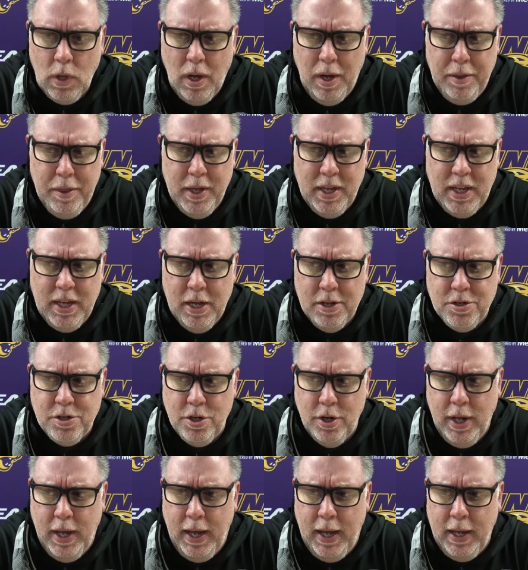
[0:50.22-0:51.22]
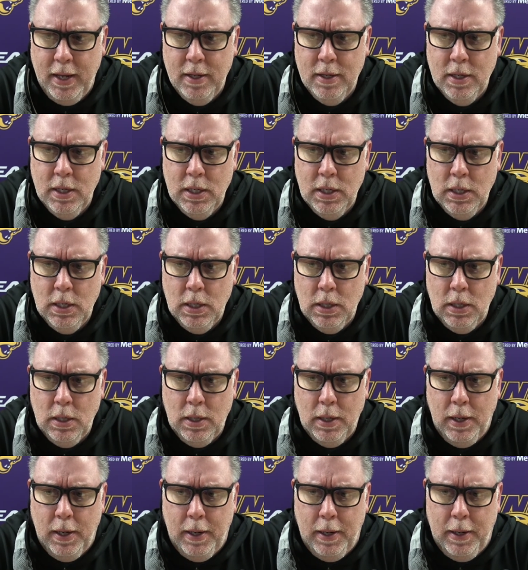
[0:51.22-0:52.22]
I think yesterday,
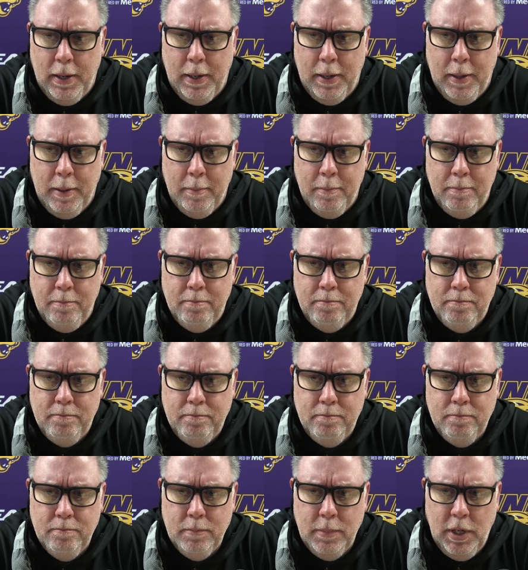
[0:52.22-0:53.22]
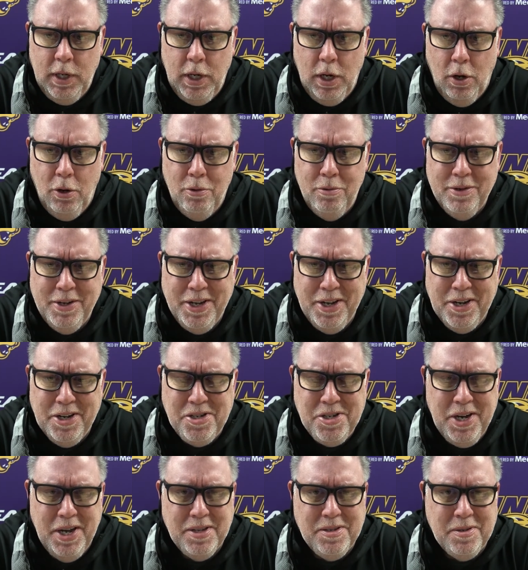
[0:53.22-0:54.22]
um, you know, getting
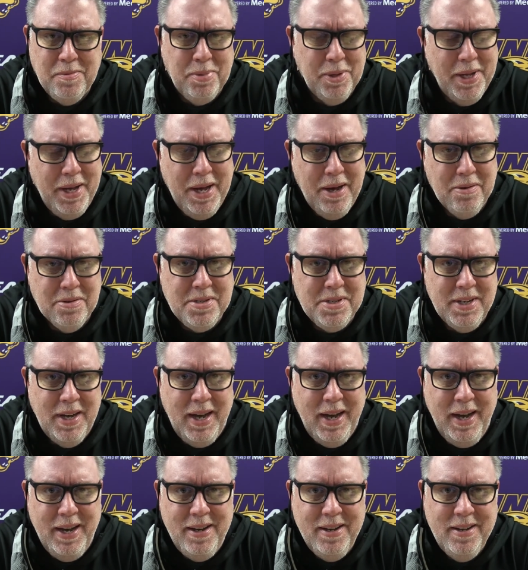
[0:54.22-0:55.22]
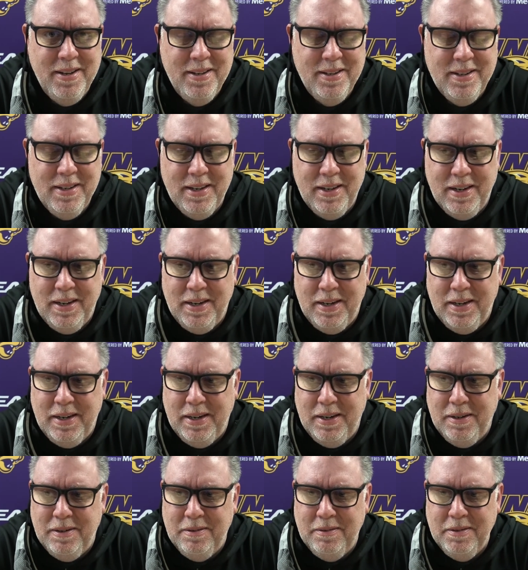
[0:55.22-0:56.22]
a chance to play outside,
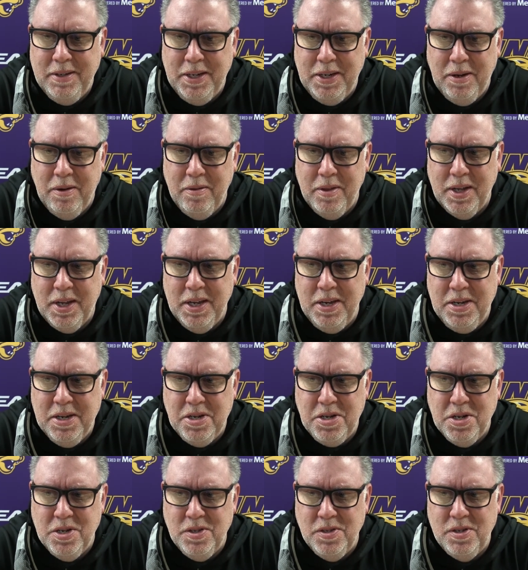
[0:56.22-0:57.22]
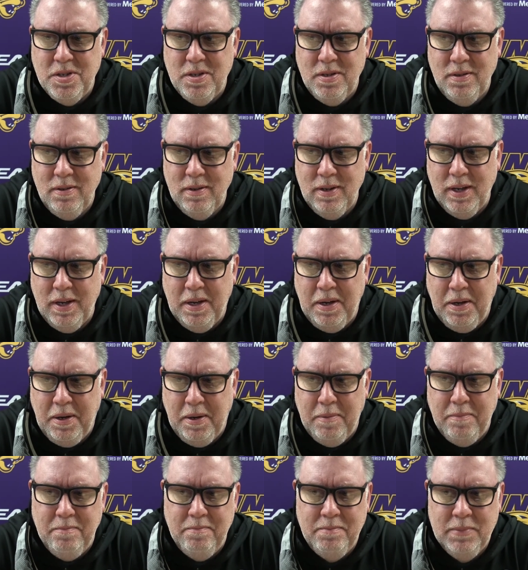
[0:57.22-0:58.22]
uh, you know, the conditions
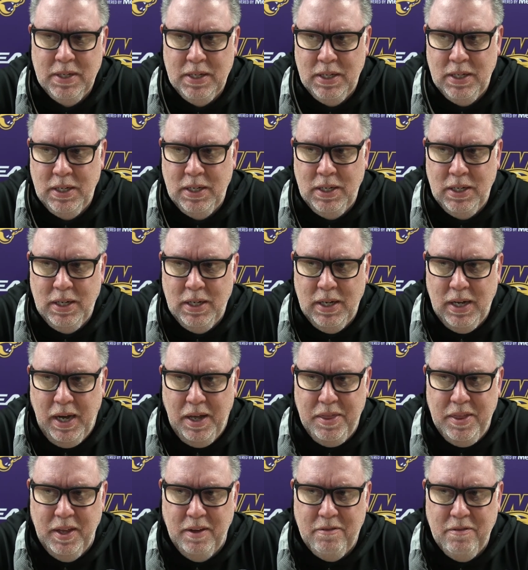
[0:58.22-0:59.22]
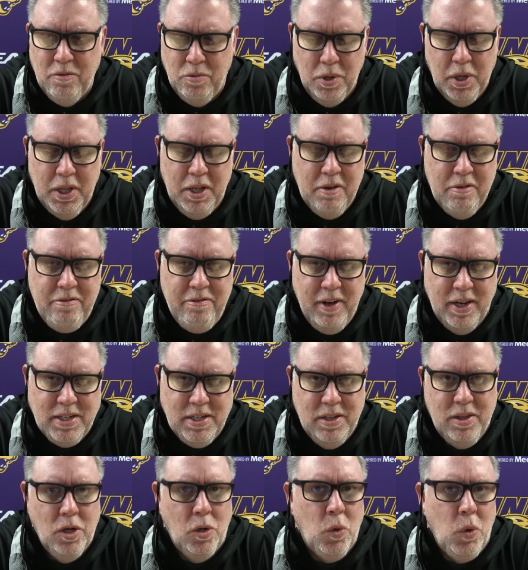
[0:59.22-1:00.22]
um, I think really
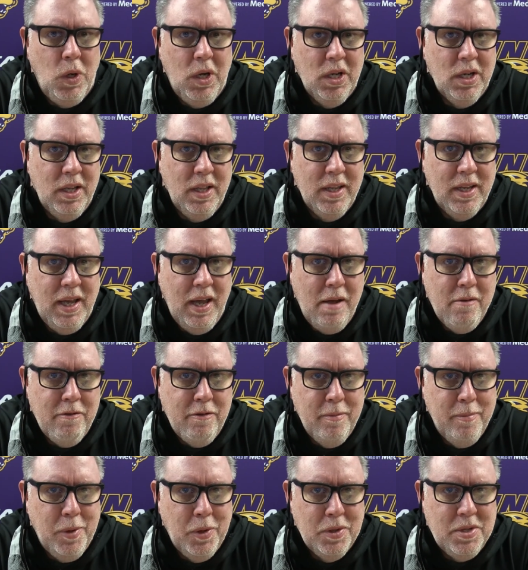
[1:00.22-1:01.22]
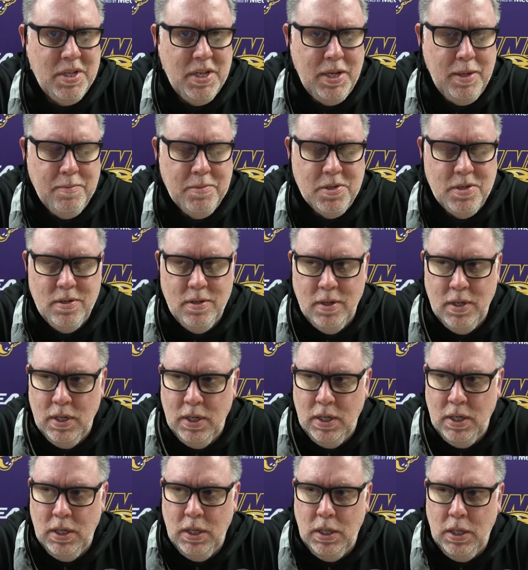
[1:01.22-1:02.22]
affected the quality of the game for both teams.
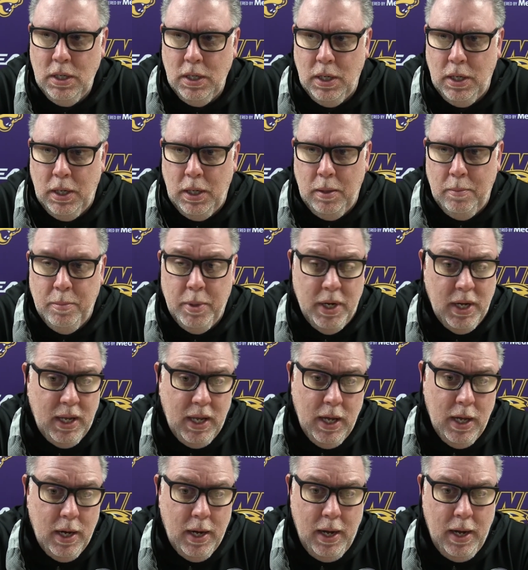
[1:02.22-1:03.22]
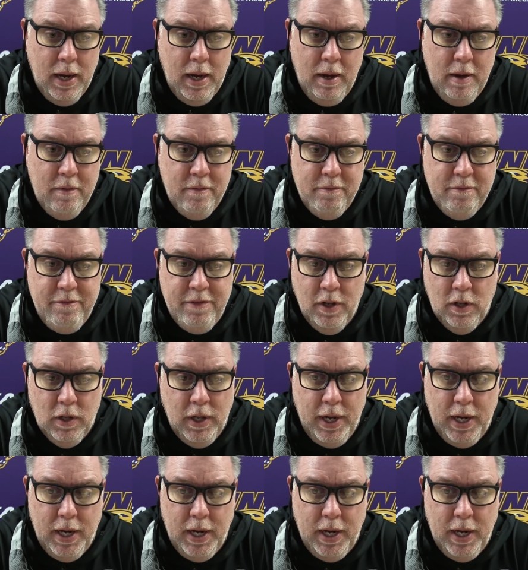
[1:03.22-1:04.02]
Um, but again, I, I felt